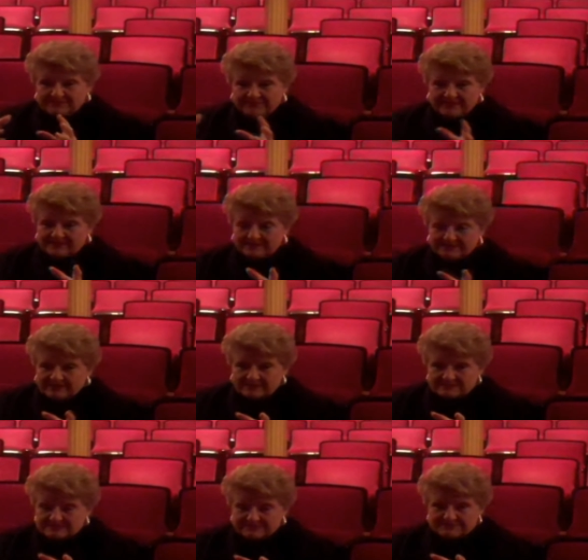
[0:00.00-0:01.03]
Finally,
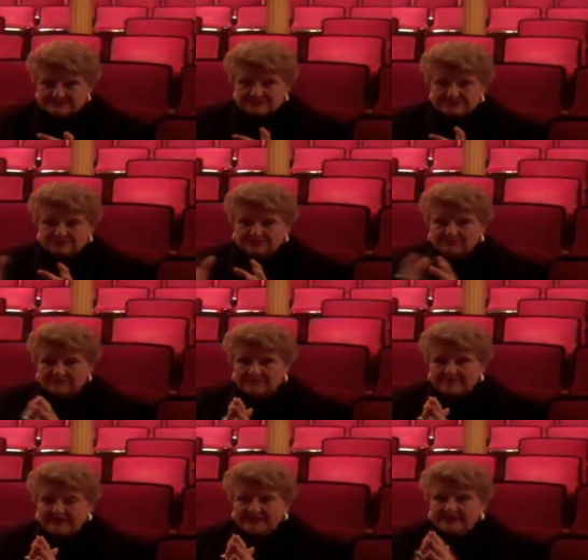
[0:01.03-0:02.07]
Doc Severinsen took over the
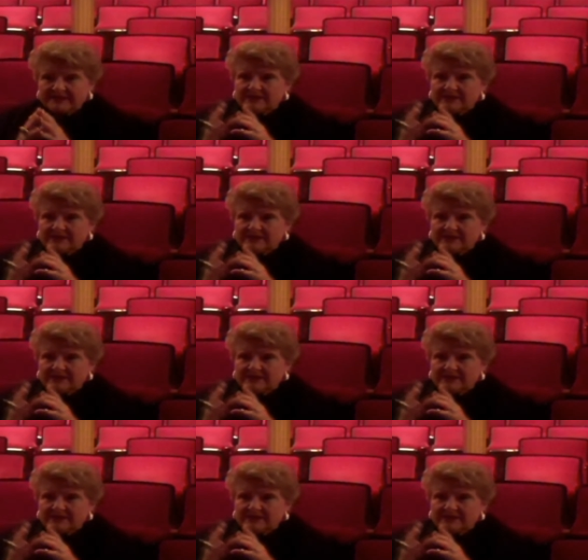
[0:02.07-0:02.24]
band.